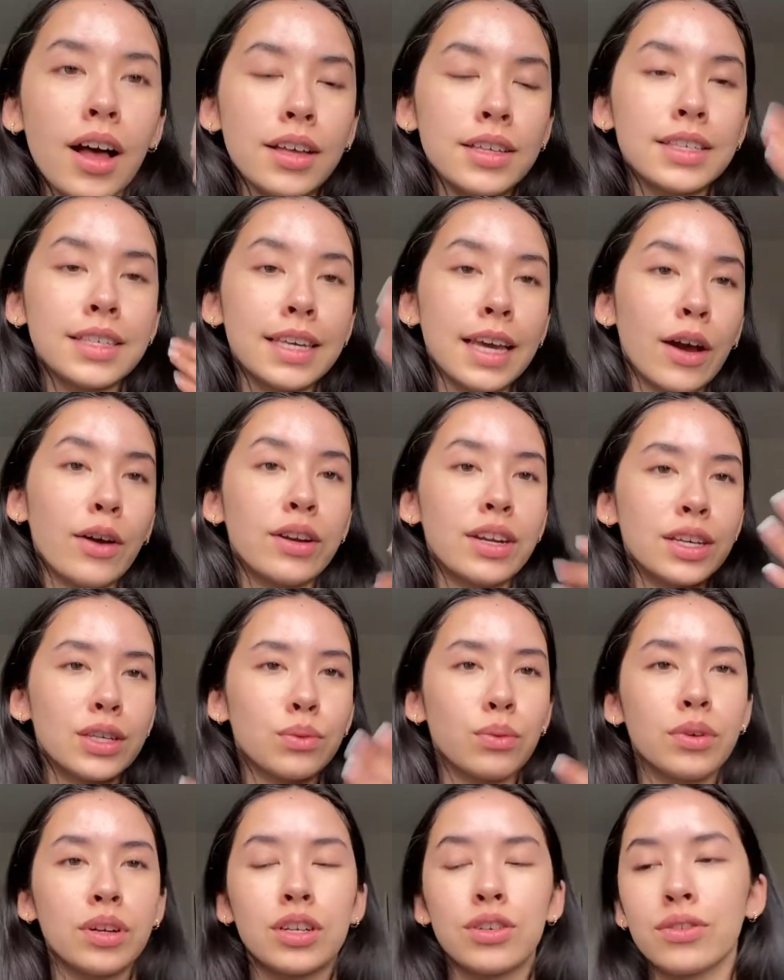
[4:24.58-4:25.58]
see how it
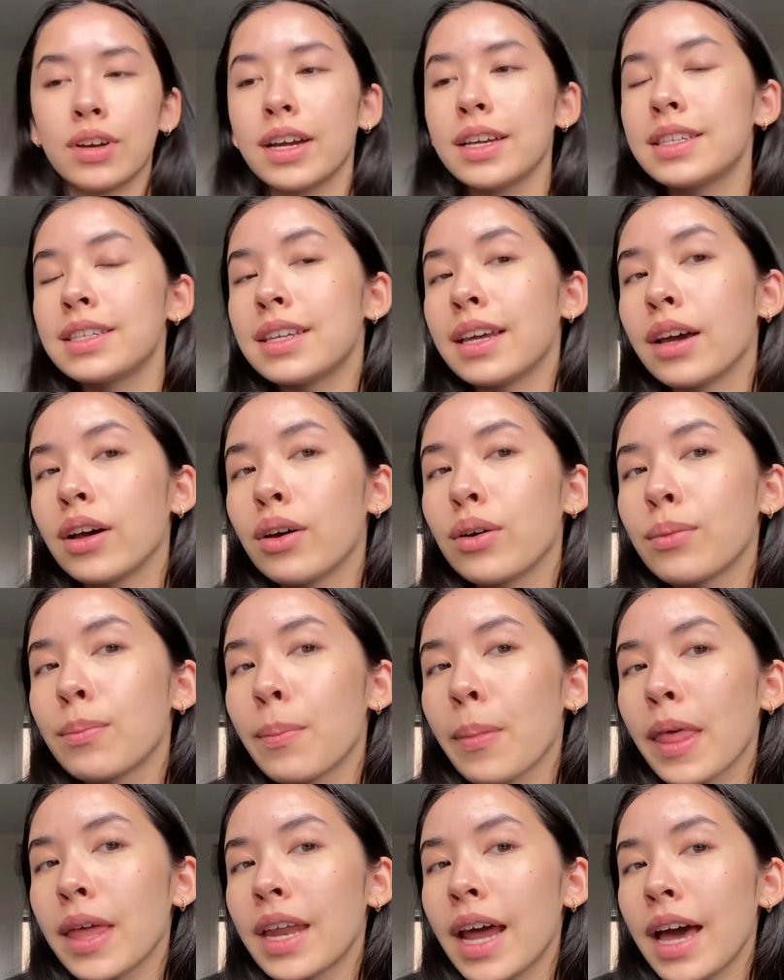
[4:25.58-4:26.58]
is when it dries down.
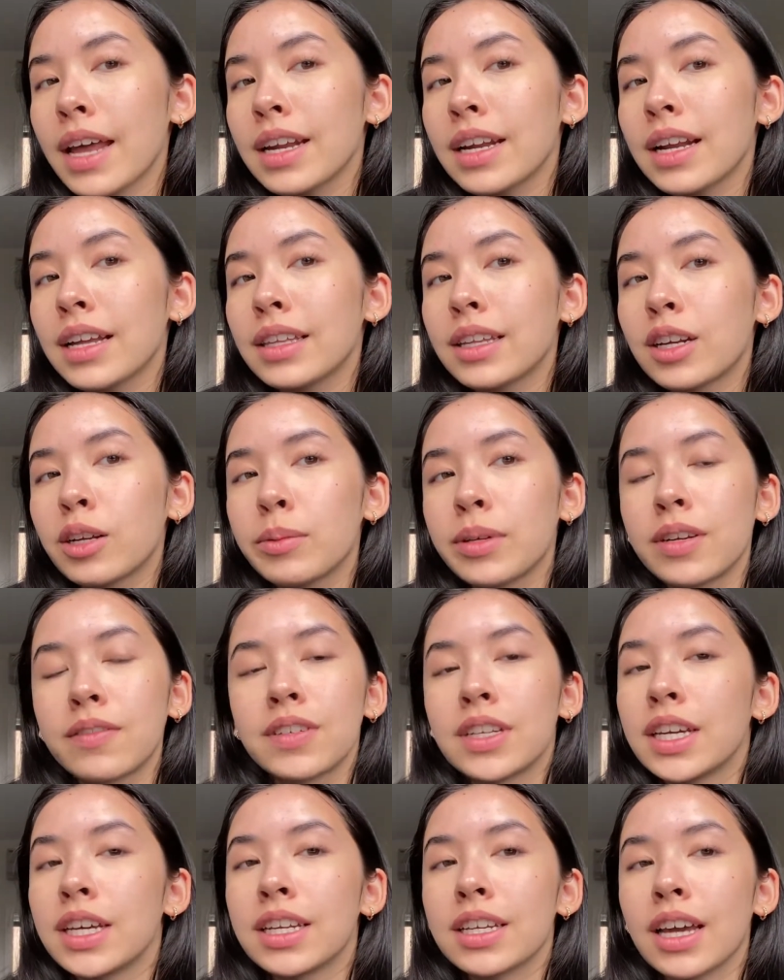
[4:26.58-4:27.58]
It added a little bit of
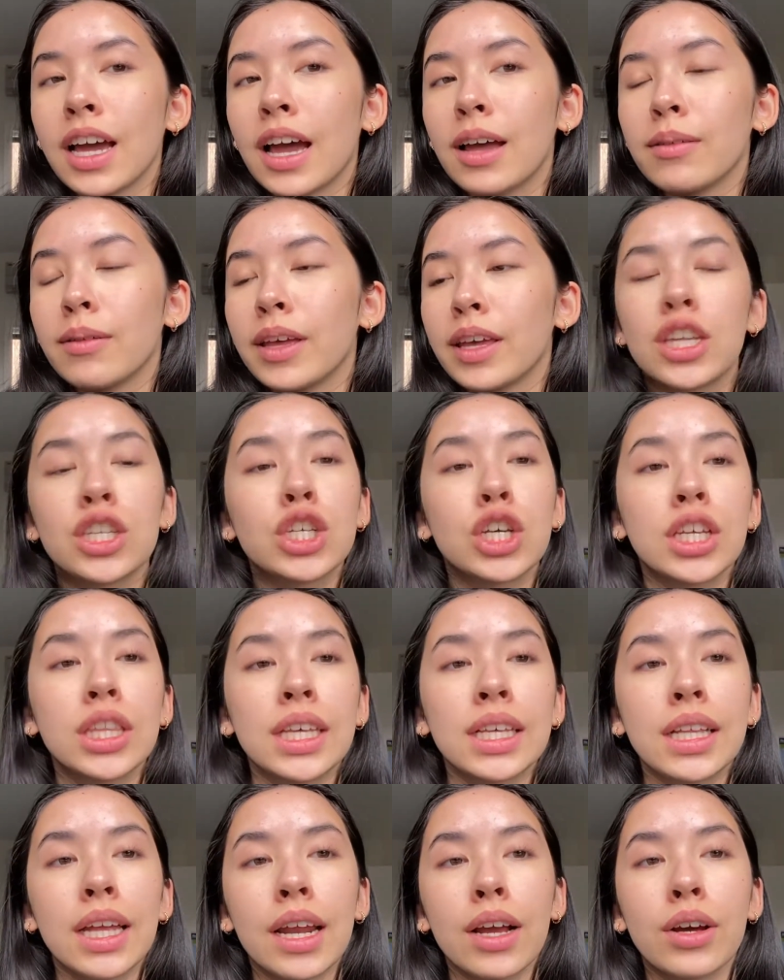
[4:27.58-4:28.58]
tint I like. It's a good
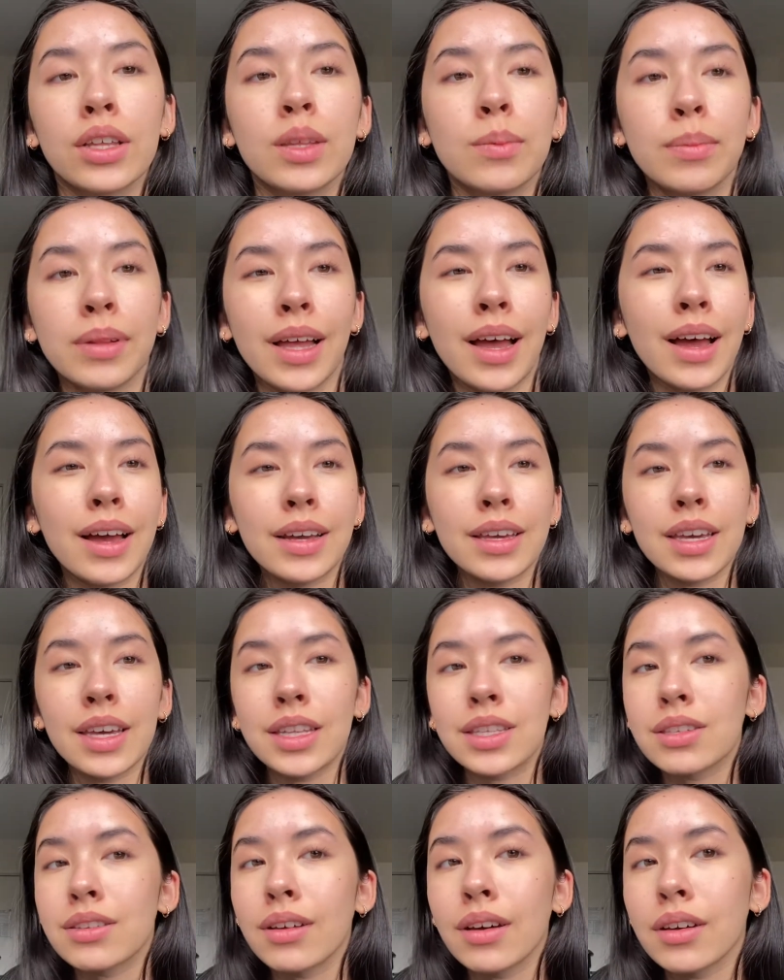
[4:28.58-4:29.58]
thing that I got the black.
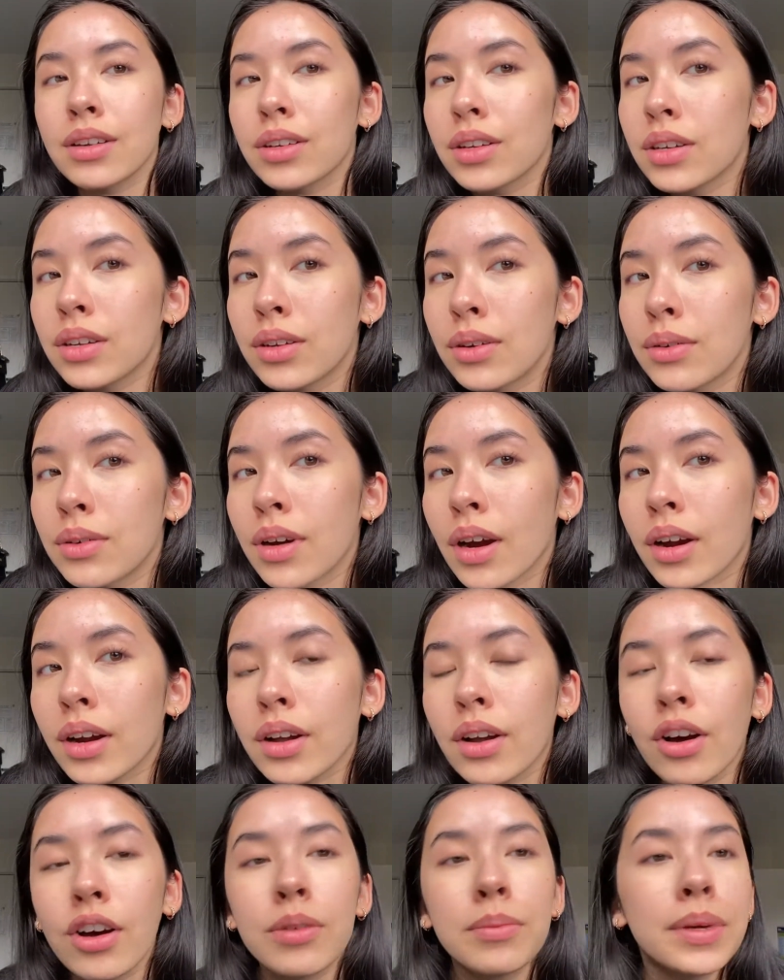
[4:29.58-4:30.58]
It's not too
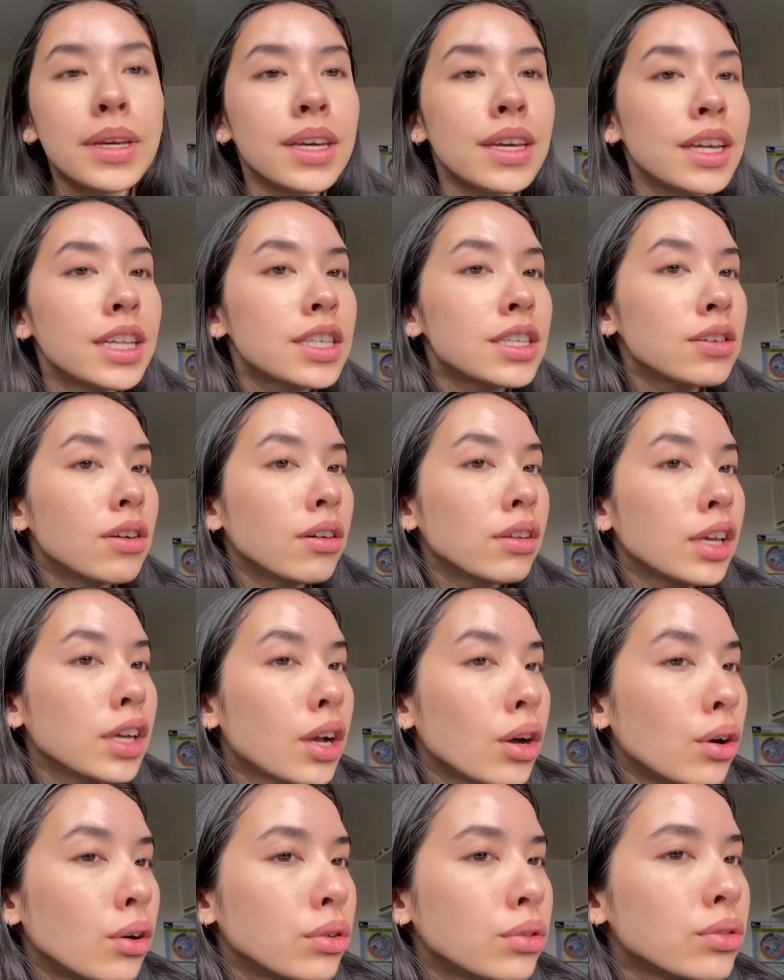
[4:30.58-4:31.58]
dark on me. It's not like
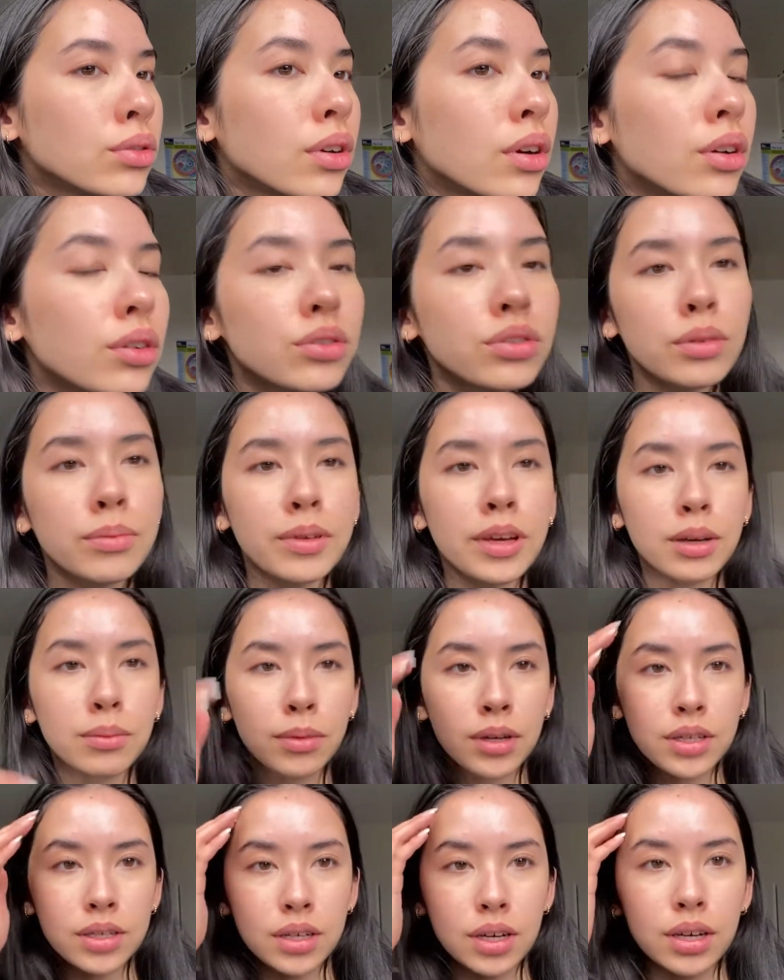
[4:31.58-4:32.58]
ultra
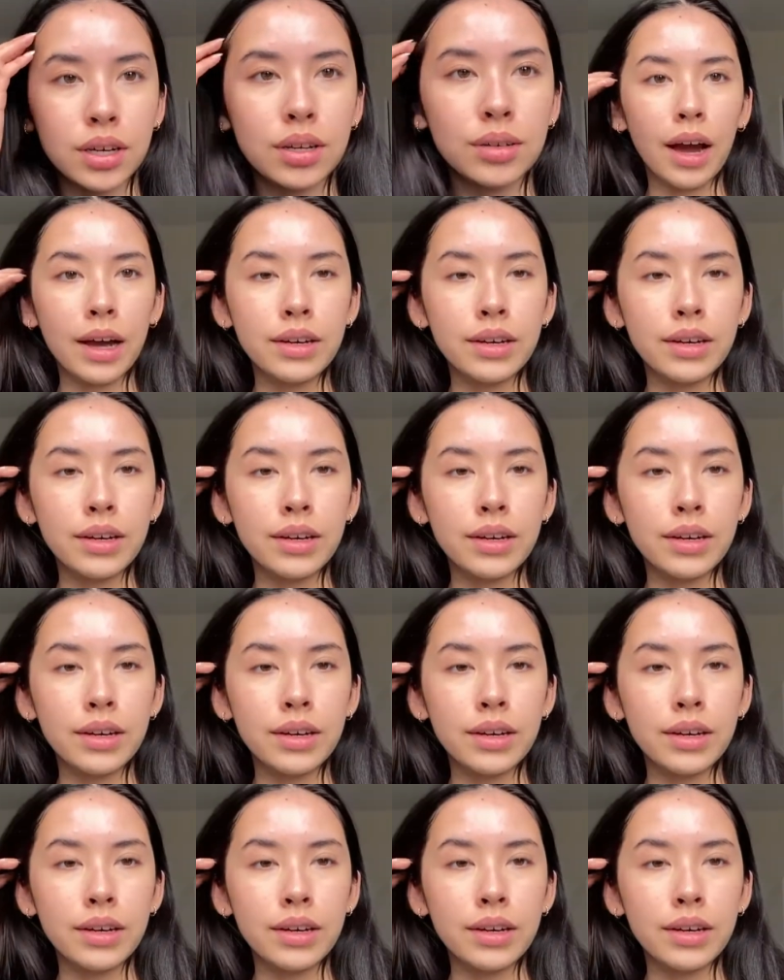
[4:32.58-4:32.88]
pigmented.